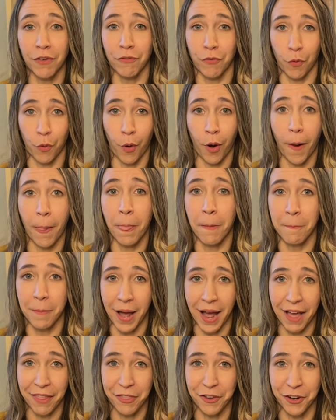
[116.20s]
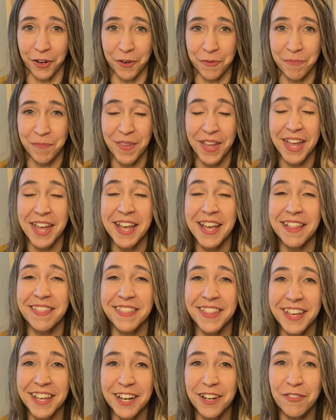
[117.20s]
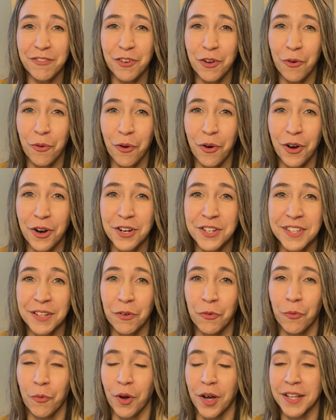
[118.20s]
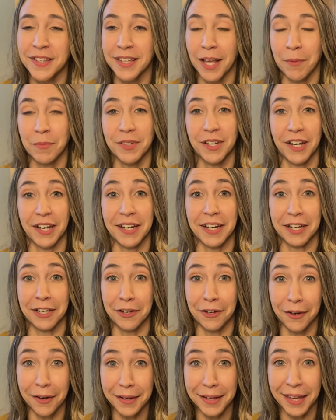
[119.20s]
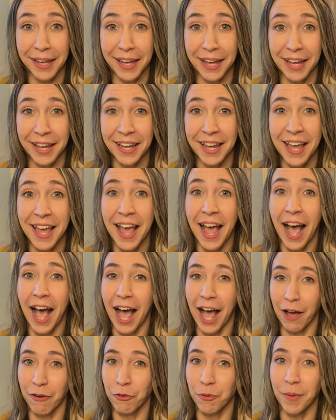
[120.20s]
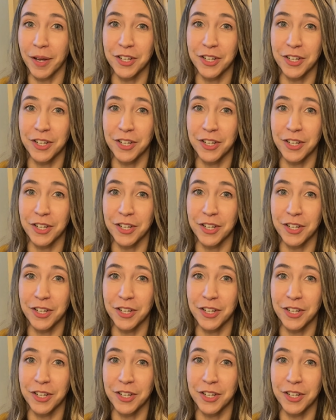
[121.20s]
for the bathroom. Then of course, once I'm done cooking, I will make